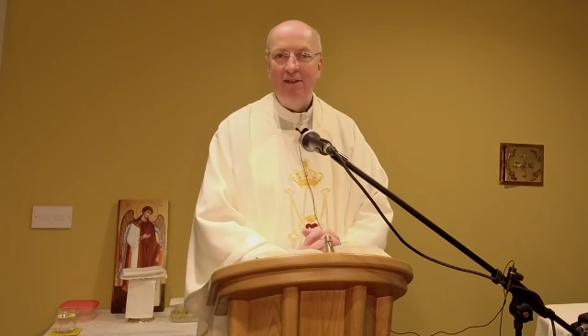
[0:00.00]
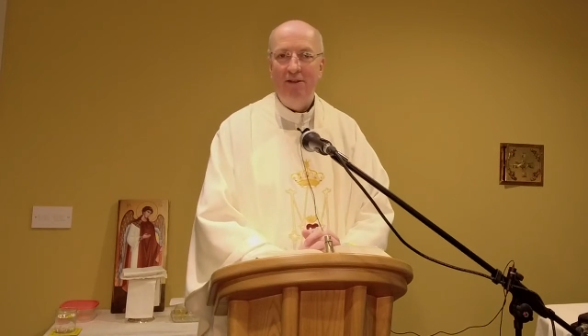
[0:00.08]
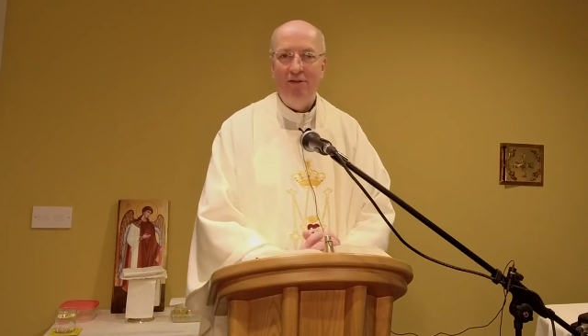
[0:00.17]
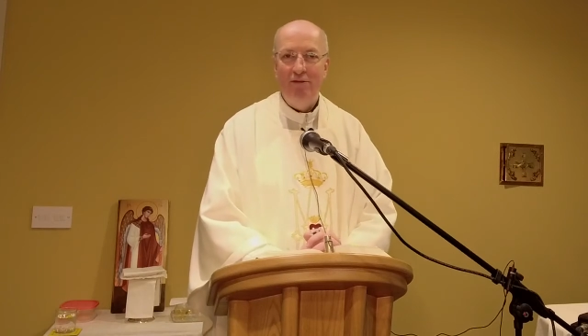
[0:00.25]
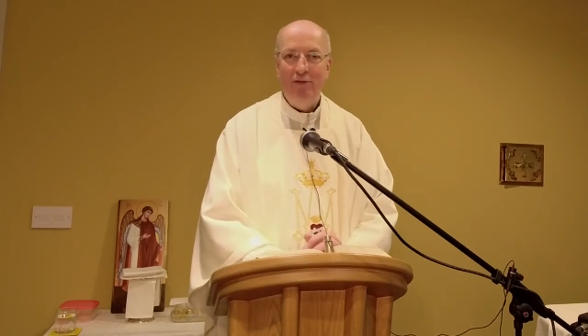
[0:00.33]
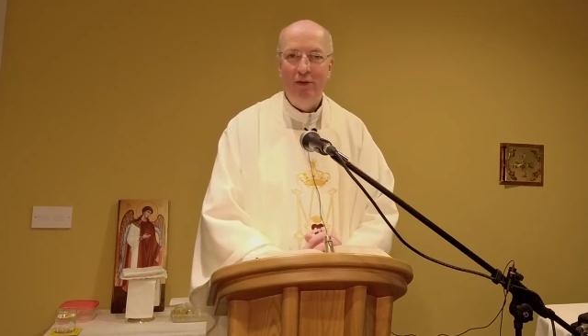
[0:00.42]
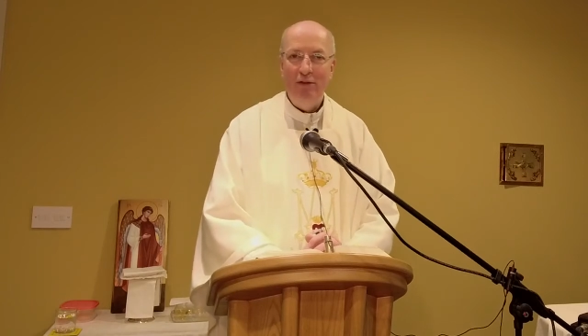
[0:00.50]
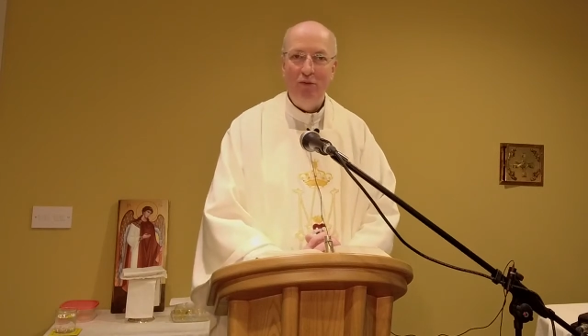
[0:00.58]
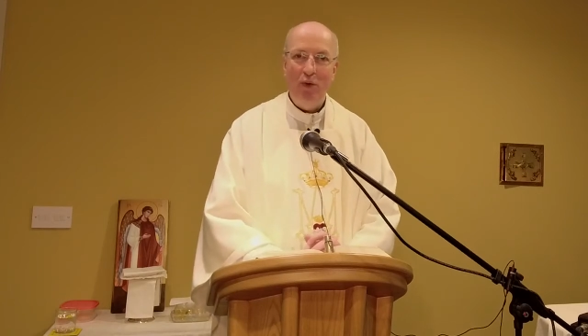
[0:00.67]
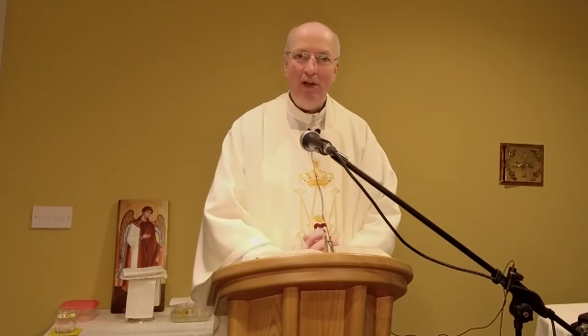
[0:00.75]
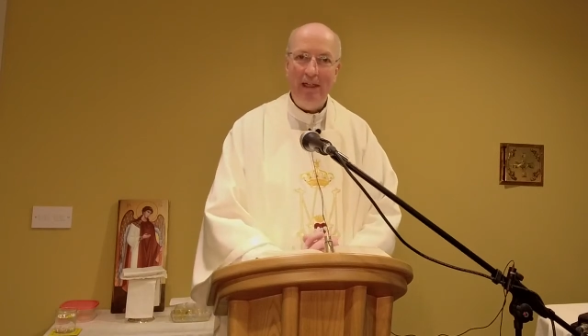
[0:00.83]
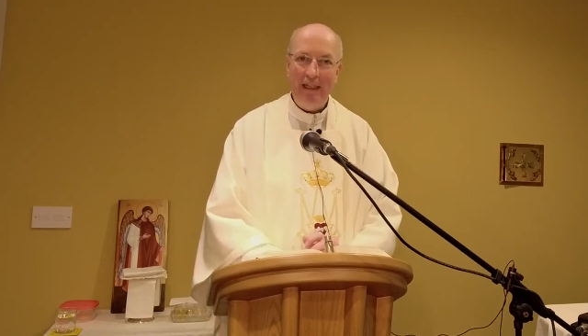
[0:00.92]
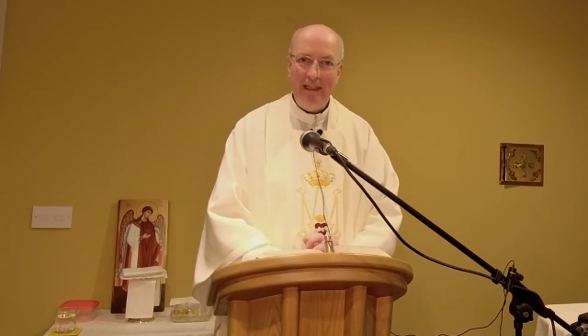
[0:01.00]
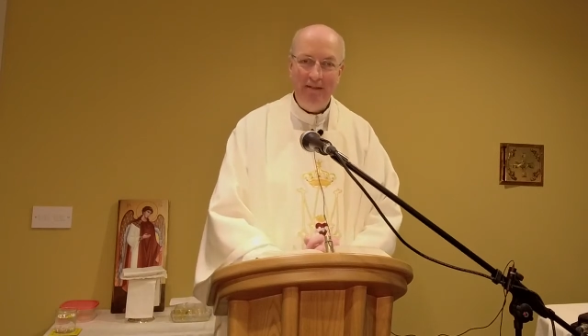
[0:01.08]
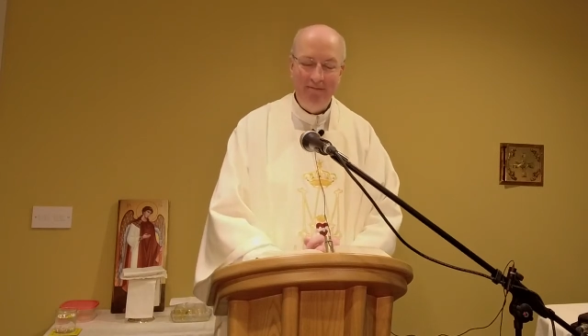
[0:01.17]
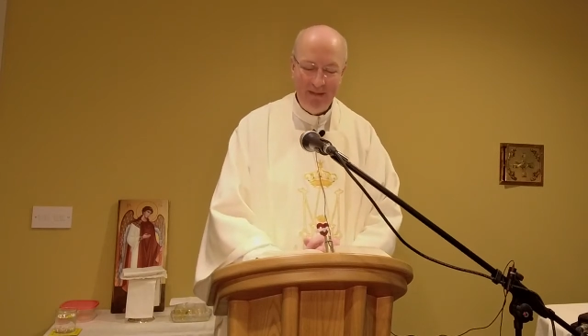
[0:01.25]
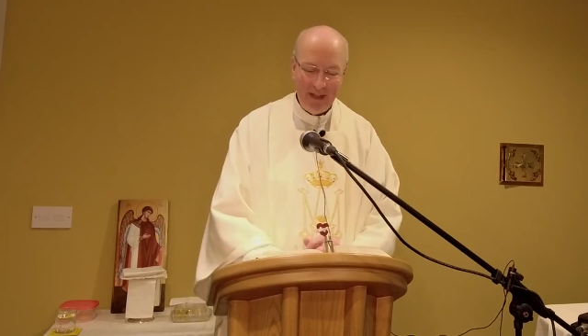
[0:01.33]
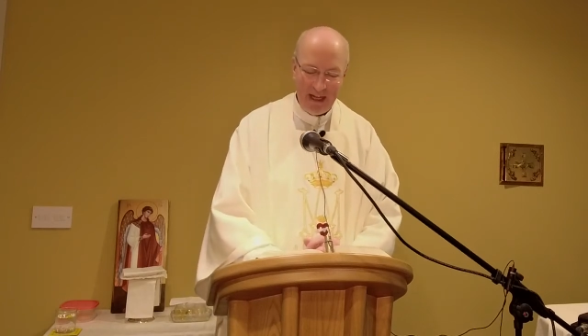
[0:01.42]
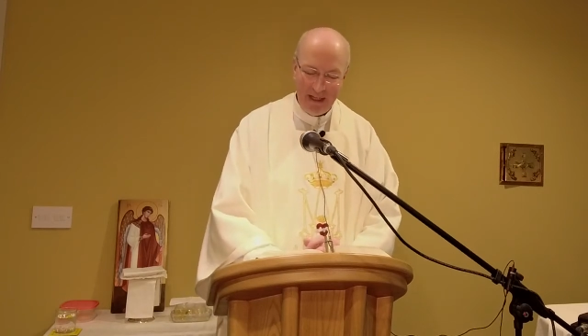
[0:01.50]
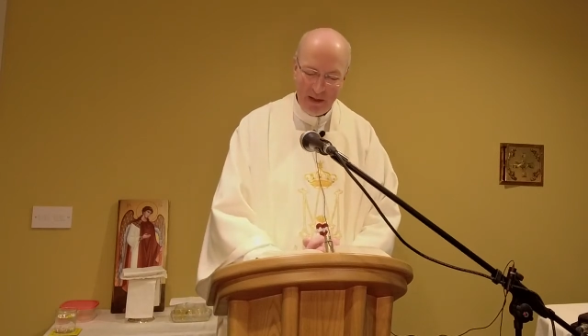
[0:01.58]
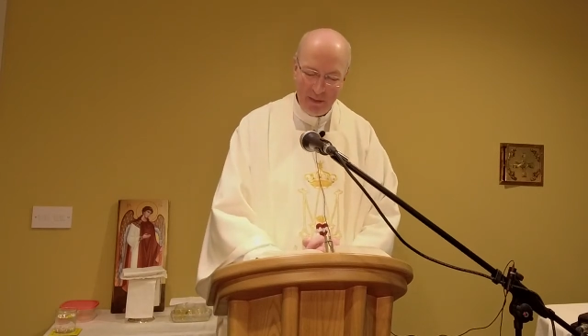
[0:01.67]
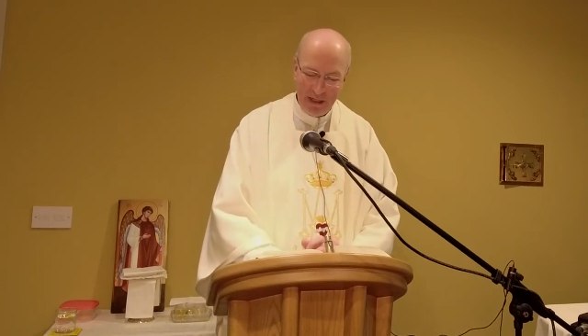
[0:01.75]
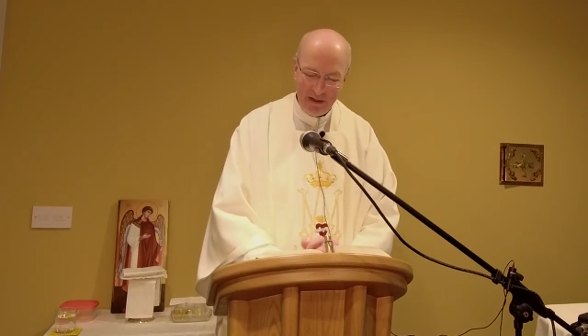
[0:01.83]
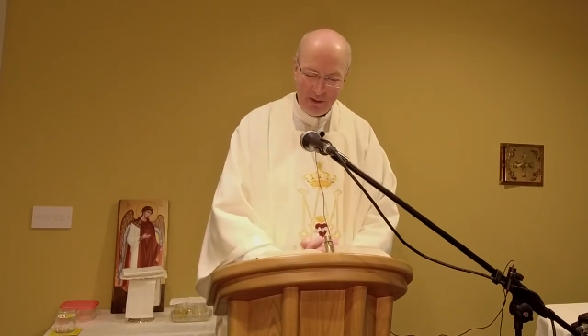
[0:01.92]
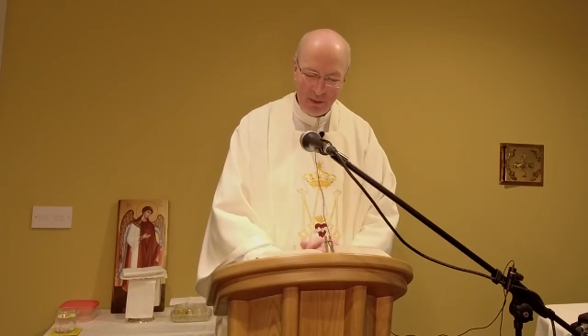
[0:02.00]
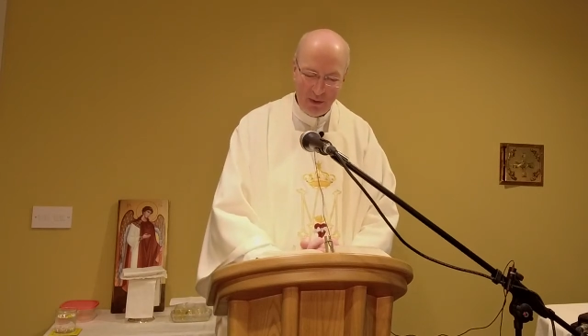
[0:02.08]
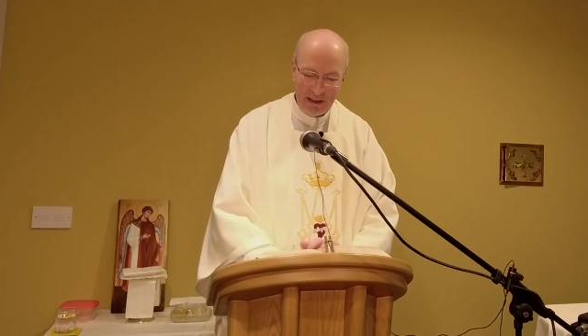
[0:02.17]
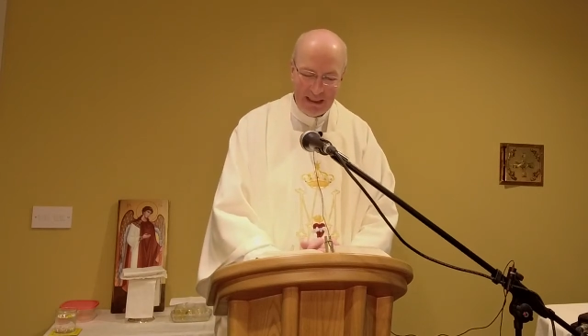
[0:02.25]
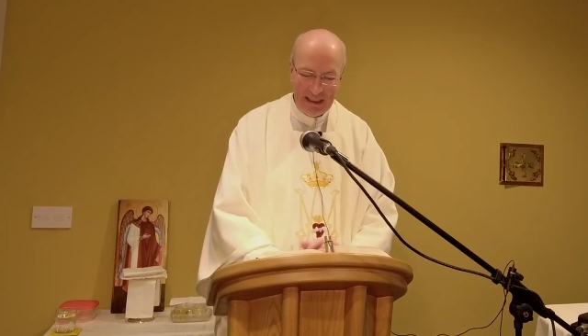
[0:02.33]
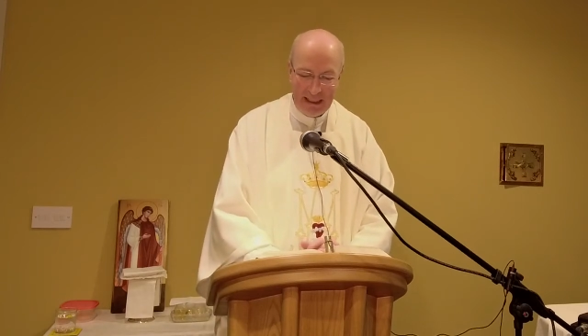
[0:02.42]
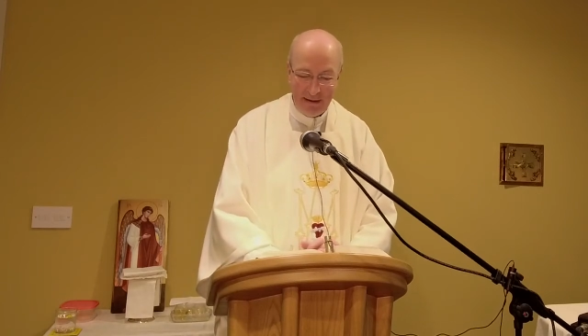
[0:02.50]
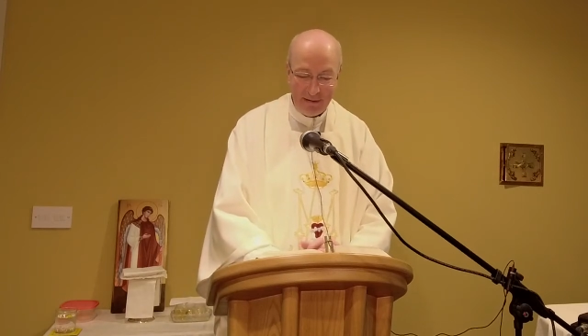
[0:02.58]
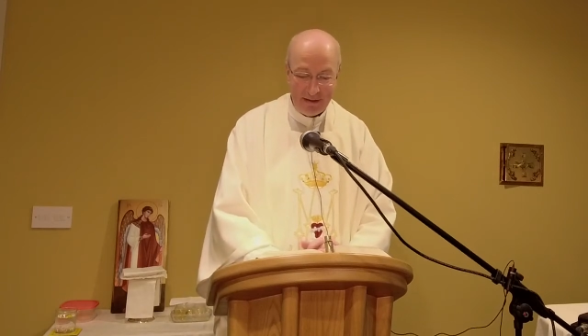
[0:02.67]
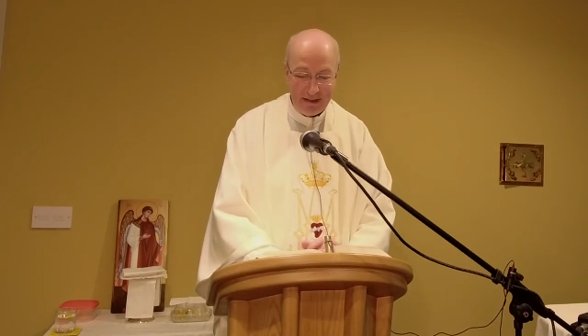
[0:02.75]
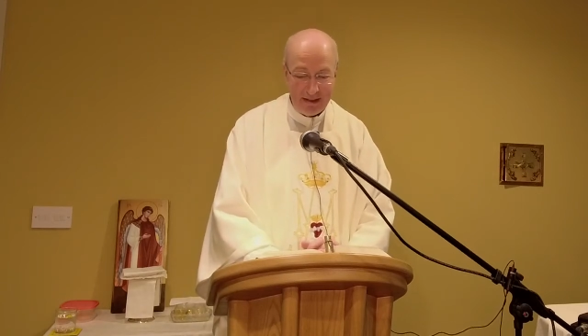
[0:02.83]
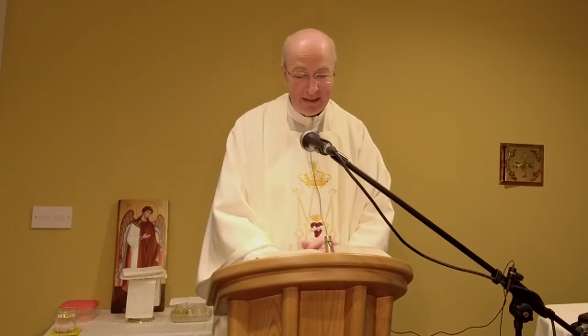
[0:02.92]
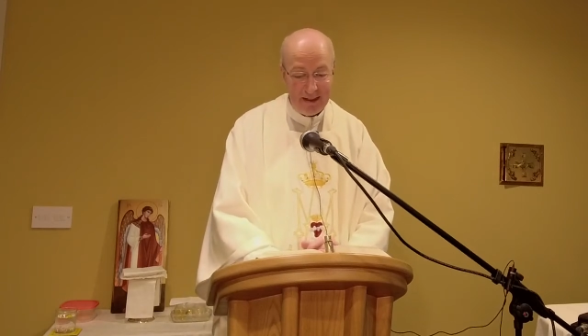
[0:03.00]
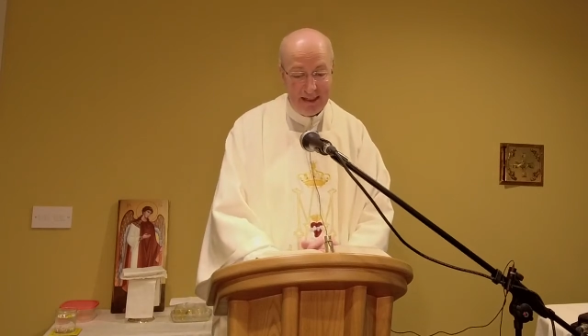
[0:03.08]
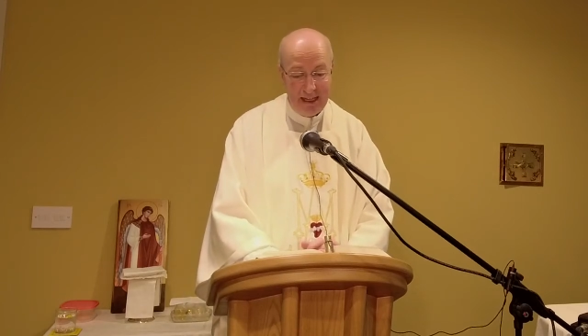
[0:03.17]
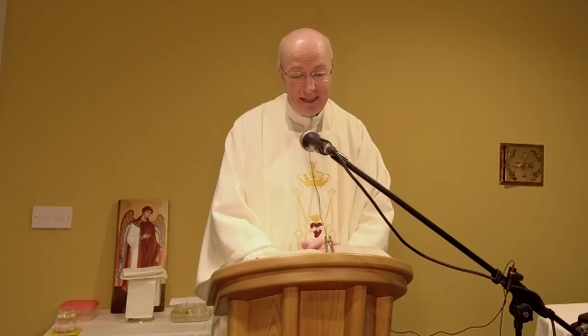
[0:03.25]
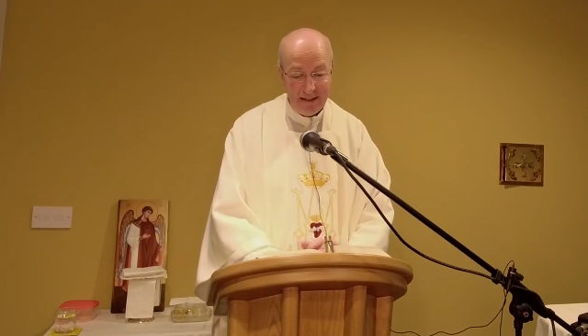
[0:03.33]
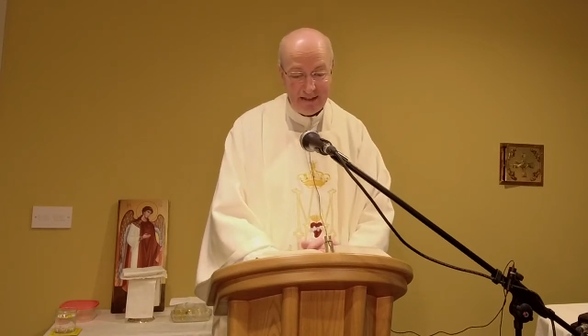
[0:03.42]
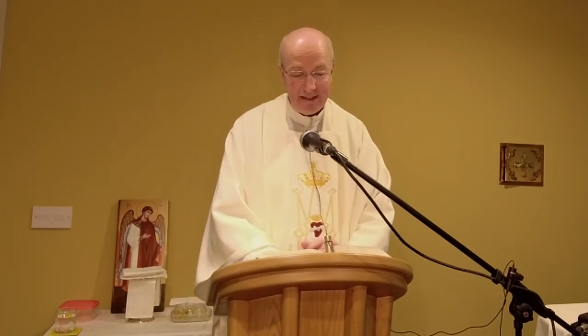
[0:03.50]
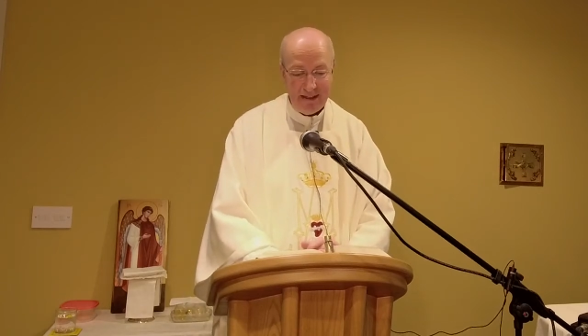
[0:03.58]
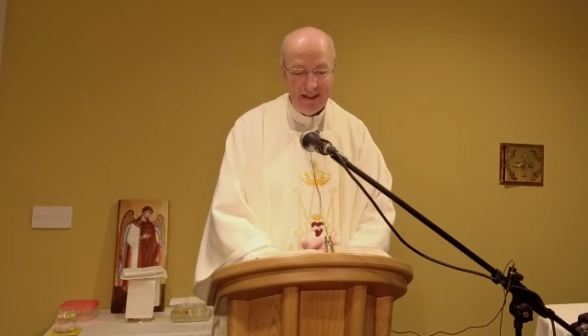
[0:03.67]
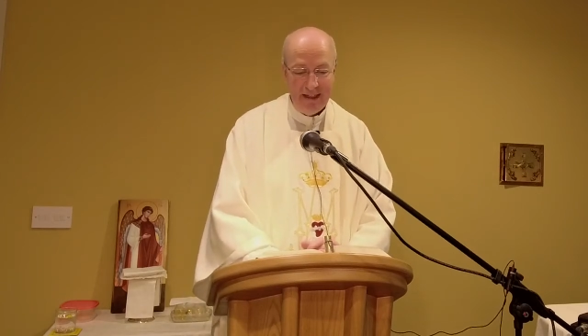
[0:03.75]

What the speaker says: full of wine, and the best wine left to last,